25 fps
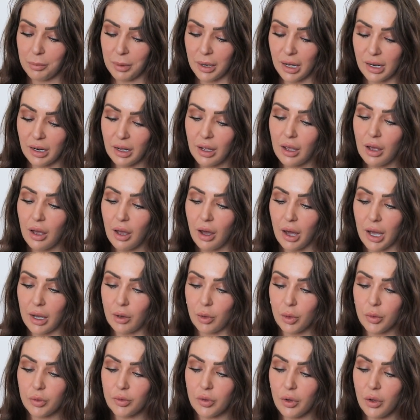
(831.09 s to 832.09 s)
But I
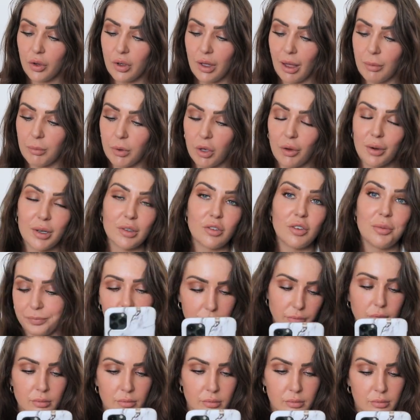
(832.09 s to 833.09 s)
also am going to
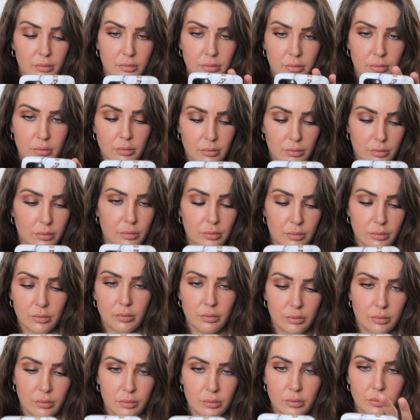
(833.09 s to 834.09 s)
make a new one for
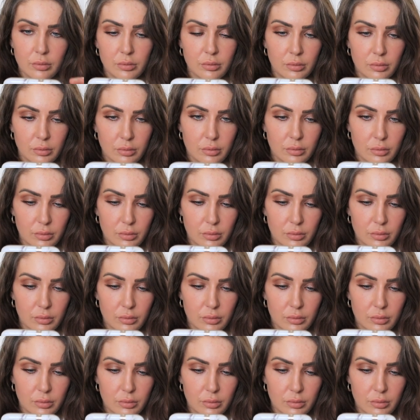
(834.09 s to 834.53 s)
the tattoos